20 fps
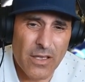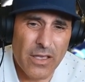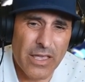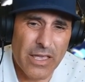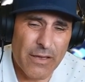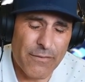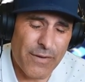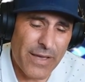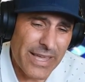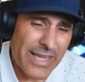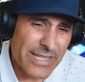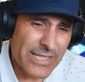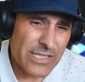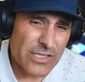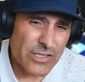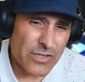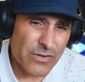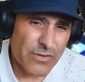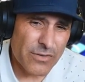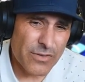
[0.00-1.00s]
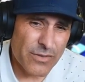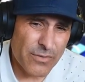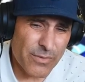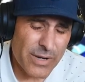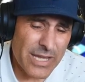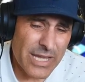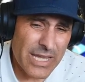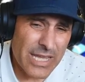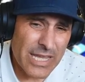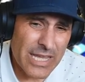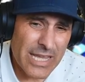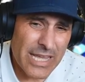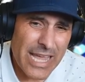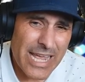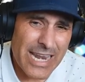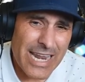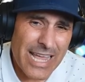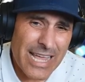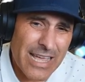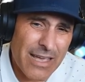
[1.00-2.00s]
If I get to turn 3
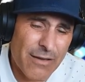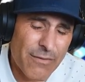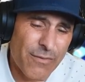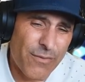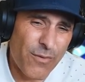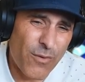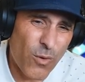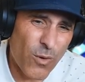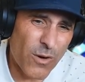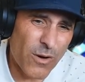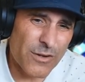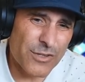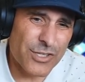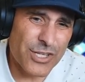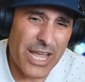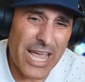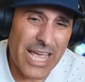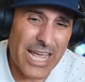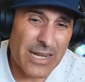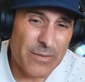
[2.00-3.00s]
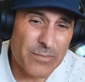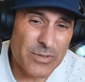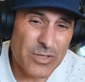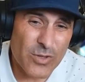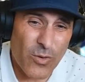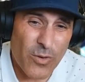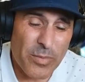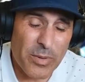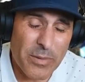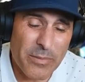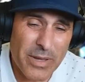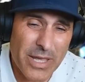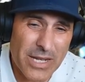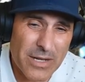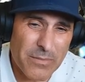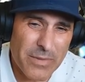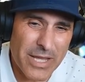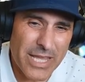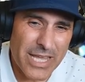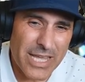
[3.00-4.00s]
and I have Forge and Absorbing Man
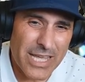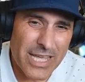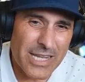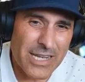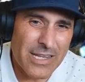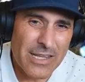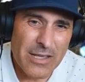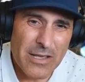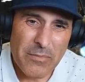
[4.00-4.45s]
in my hand,